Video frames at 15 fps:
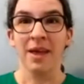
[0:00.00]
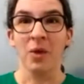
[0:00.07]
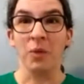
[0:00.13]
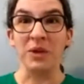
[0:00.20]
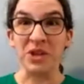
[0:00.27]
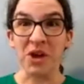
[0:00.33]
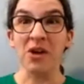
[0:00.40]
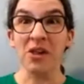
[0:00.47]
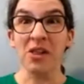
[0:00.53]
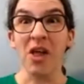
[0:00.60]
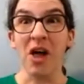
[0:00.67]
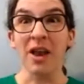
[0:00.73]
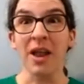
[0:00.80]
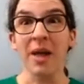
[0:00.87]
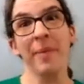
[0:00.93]
We talk a
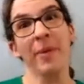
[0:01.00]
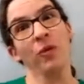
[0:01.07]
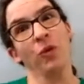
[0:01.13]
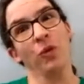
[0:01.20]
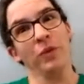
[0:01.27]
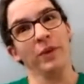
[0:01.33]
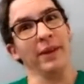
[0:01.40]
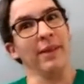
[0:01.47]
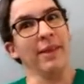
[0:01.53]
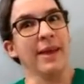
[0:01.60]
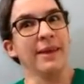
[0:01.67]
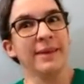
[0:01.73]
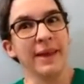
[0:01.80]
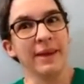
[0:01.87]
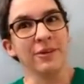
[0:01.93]
lot about using
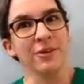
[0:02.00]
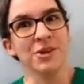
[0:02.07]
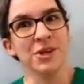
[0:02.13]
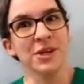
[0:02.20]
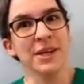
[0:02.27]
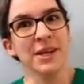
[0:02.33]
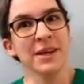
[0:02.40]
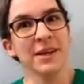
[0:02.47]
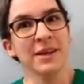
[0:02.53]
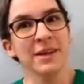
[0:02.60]
less energy